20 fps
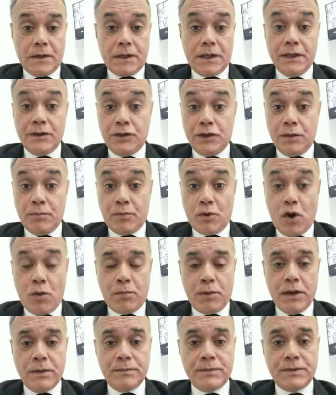kidney
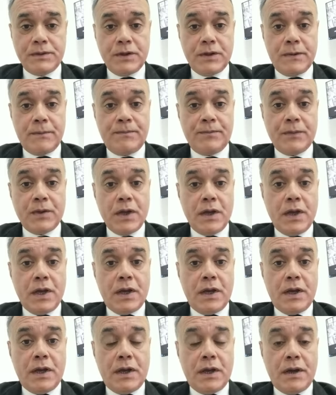problems,
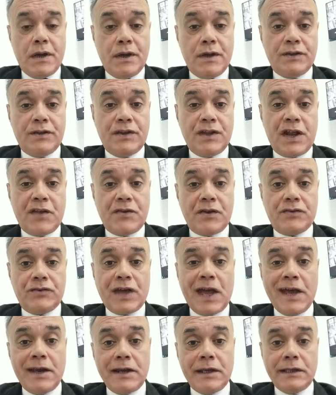either
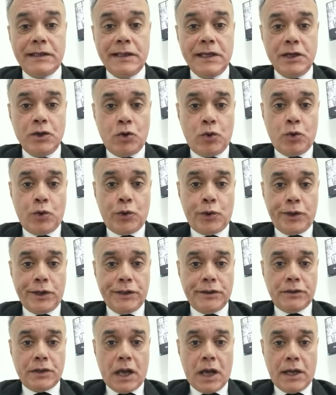directly or
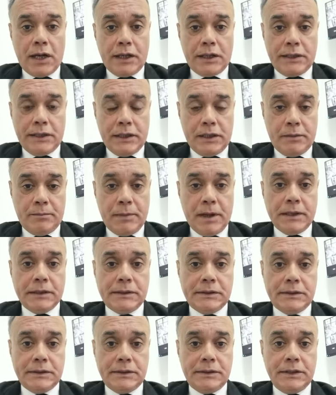indirectly.
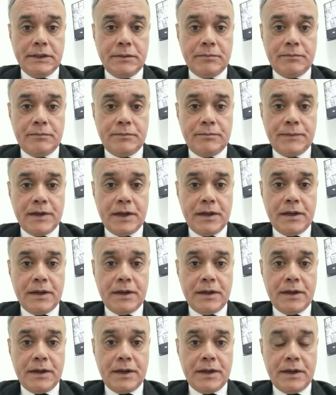But the
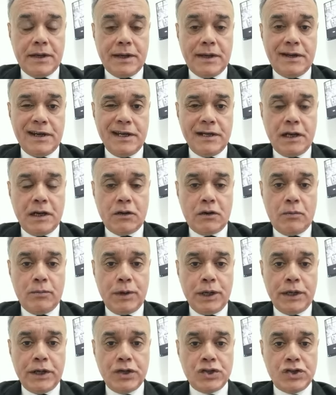renal
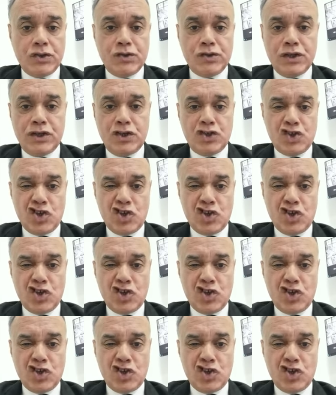complications in